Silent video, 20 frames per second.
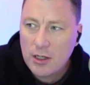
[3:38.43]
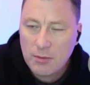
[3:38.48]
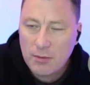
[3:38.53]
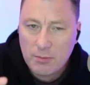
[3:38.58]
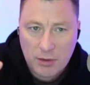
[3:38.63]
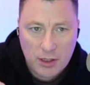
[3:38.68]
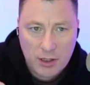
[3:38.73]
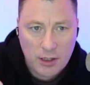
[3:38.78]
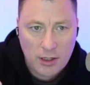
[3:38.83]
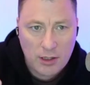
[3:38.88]

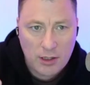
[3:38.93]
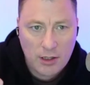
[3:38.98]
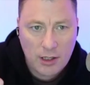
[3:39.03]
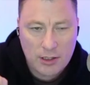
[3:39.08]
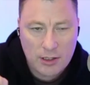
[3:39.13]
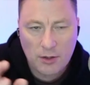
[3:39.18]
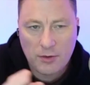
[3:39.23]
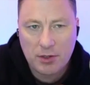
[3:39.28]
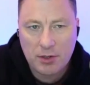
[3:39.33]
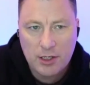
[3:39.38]
But I
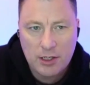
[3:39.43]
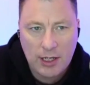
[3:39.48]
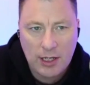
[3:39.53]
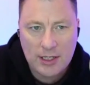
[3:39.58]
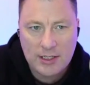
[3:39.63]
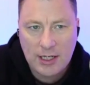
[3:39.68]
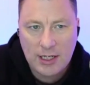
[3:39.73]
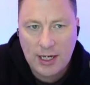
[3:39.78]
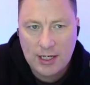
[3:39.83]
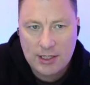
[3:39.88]
don't think
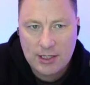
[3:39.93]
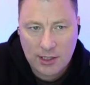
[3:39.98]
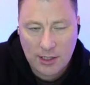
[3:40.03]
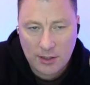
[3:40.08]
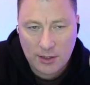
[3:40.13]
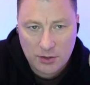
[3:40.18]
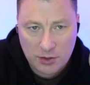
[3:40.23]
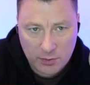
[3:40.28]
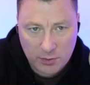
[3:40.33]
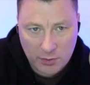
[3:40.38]
that's as
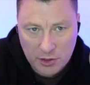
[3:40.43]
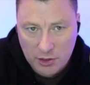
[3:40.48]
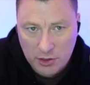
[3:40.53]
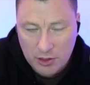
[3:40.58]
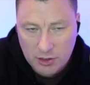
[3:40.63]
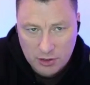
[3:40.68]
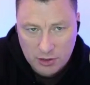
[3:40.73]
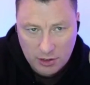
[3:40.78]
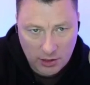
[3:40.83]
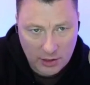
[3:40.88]
close when you
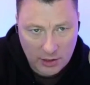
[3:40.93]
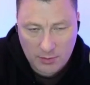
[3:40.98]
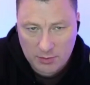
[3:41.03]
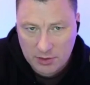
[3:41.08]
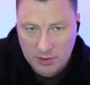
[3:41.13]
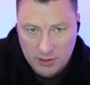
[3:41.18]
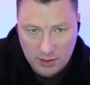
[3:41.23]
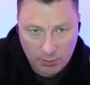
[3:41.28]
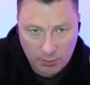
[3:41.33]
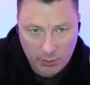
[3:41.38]
turn up
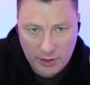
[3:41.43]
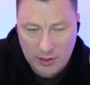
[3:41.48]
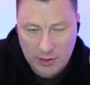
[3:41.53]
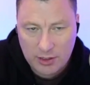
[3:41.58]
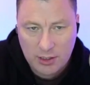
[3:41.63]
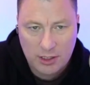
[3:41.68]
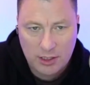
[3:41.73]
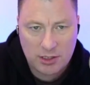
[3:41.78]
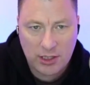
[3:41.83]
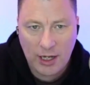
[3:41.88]
to somewhere that
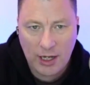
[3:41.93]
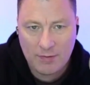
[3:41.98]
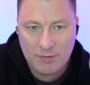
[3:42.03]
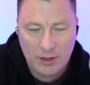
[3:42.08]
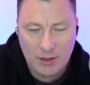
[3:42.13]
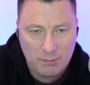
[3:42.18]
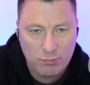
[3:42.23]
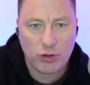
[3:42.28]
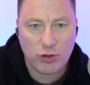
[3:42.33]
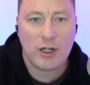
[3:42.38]
doesn't have
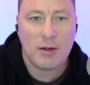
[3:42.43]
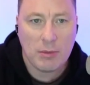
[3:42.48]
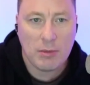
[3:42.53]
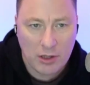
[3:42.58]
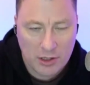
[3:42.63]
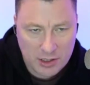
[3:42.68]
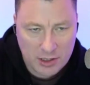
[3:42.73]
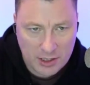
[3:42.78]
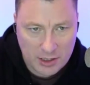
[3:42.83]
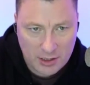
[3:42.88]
like product
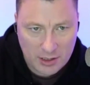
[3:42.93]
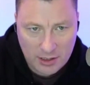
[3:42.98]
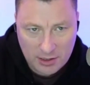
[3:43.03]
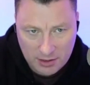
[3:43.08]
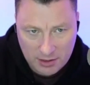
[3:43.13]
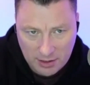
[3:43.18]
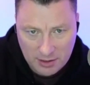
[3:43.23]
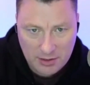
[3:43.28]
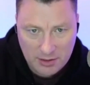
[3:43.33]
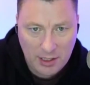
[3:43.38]
marketing. Like
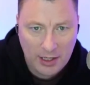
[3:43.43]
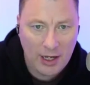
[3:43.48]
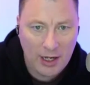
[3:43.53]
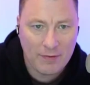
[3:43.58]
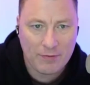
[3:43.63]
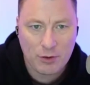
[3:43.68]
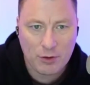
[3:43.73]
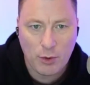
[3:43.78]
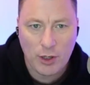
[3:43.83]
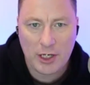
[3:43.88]
they
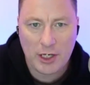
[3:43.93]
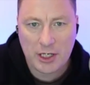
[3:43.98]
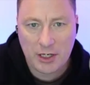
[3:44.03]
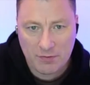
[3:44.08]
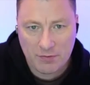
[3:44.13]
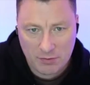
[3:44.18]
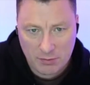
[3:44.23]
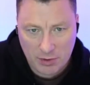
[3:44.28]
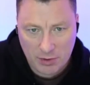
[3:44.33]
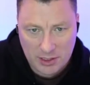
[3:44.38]
have quite a
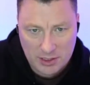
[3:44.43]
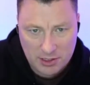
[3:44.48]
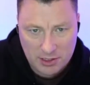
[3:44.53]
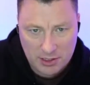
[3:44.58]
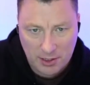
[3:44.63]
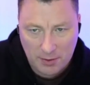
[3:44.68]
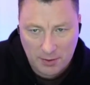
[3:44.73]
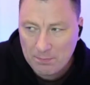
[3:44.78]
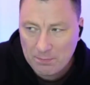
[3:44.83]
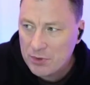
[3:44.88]
different
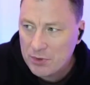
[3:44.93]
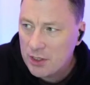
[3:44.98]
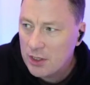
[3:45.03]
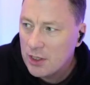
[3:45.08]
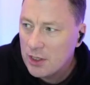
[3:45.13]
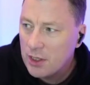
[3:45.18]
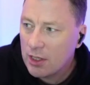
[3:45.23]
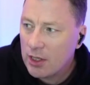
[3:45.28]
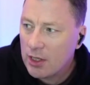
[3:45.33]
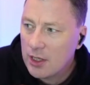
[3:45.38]
mindset.
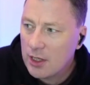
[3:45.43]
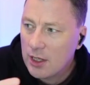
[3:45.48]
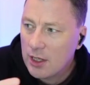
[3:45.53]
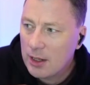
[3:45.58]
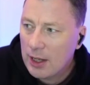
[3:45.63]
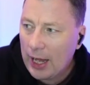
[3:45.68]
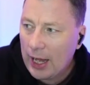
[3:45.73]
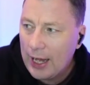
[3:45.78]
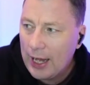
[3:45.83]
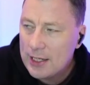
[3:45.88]

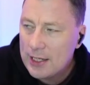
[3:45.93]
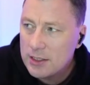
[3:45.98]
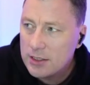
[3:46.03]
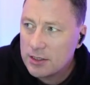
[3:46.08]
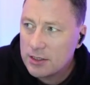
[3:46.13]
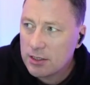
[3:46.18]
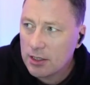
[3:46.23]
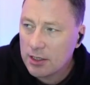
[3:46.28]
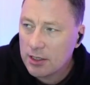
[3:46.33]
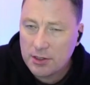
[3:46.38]

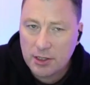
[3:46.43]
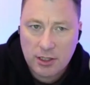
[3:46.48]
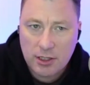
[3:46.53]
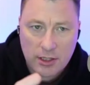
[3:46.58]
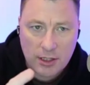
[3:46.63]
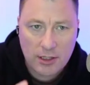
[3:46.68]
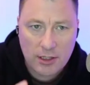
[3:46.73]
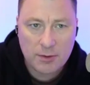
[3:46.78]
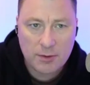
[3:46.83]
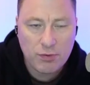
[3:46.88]
And I think
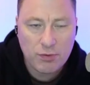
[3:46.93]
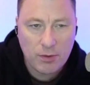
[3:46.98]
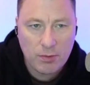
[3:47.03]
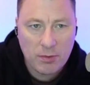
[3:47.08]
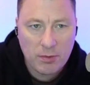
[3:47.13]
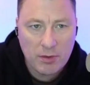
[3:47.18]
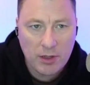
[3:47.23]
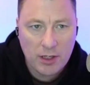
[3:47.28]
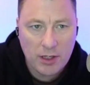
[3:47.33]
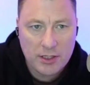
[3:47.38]
the other
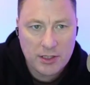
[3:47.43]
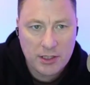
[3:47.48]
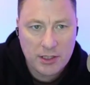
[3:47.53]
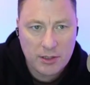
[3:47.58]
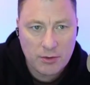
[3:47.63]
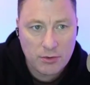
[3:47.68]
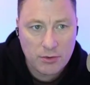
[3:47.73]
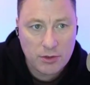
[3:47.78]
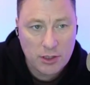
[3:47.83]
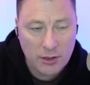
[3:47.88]
problem that I see
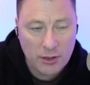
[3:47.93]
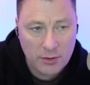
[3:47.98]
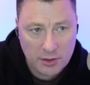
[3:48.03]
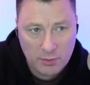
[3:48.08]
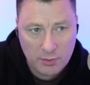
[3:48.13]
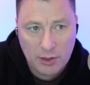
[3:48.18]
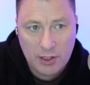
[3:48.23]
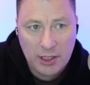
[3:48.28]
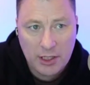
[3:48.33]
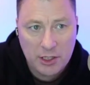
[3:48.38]
also
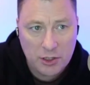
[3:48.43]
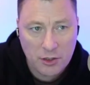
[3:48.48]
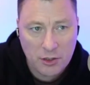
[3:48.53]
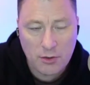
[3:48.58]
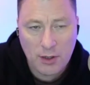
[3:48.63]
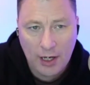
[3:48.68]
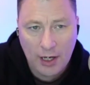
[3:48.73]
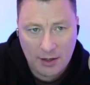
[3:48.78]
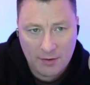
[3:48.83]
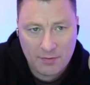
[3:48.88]
is when they
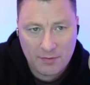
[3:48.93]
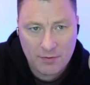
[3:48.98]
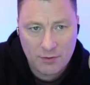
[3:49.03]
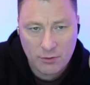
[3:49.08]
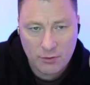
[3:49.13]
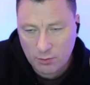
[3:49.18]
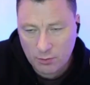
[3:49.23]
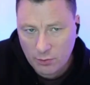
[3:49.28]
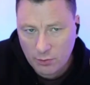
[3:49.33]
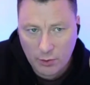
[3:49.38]
do have,
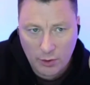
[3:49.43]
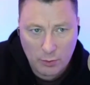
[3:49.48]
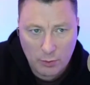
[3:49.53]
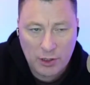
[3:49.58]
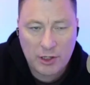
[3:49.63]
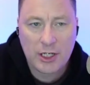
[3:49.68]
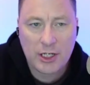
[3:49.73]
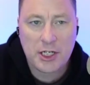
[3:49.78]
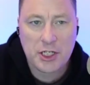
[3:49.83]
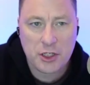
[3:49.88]
or well,
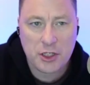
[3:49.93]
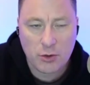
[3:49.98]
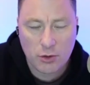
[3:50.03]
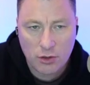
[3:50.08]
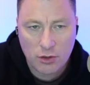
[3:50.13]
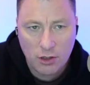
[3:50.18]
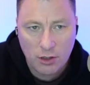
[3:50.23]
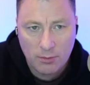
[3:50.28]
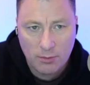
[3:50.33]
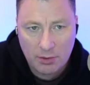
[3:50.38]
whether they do or
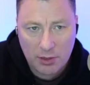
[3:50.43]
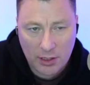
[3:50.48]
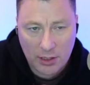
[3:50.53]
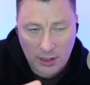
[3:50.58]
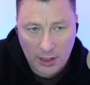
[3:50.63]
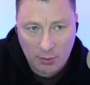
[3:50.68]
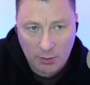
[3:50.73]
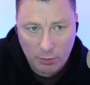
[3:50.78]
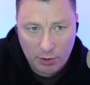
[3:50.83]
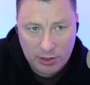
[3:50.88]
not, but
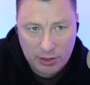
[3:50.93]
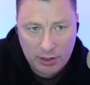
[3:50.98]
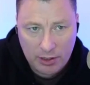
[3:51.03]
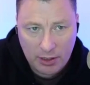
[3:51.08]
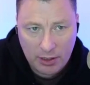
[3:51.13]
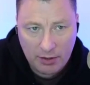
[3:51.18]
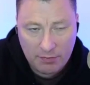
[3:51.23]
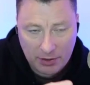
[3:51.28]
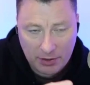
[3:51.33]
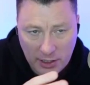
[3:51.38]
like
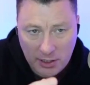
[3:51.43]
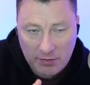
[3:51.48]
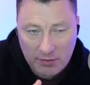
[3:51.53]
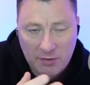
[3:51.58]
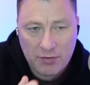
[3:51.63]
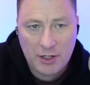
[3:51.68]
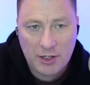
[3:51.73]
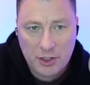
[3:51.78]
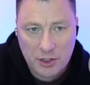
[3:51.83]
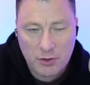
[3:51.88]
even
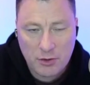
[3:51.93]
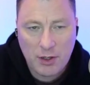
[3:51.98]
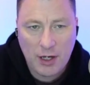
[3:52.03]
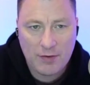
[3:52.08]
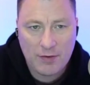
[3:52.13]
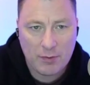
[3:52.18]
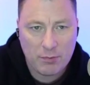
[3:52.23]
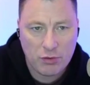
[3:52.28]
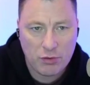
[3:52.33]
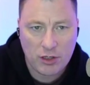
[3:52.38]
if they do
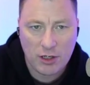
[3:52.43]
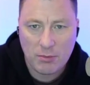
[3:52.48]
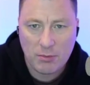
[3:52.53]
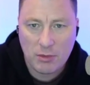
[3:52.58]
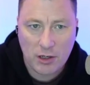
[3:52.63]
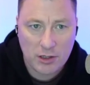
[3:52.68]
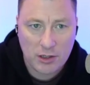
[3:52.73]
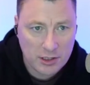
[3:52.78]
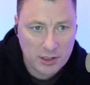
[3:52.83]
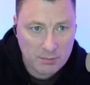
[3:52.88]
have a product
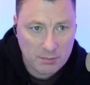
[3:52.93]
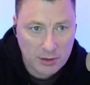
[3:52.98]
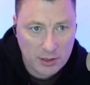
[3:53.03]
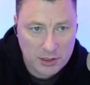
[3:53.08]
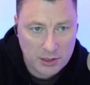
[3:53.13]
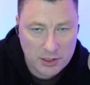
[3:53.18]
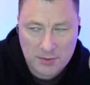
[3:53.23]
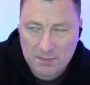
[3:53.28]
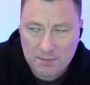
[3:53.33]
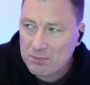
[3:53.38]
marketing
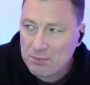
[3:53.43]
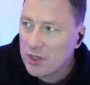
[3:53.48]
person,